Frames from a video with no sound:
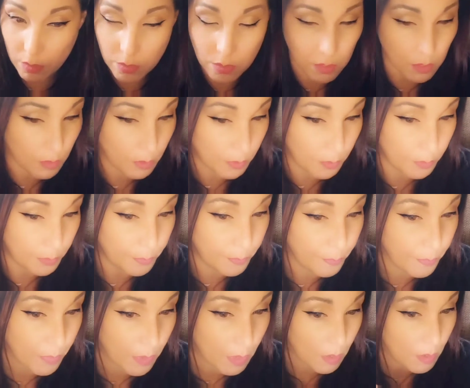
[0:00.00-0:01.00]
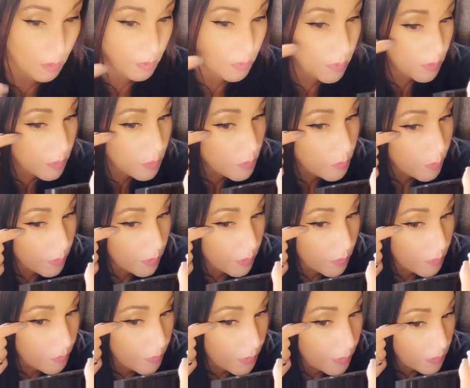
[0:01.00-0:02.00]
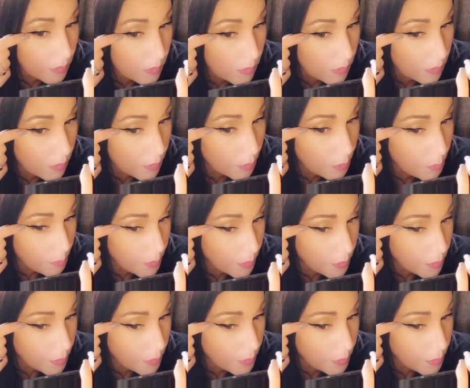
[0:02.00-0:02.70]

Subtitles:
So this one, if it's a little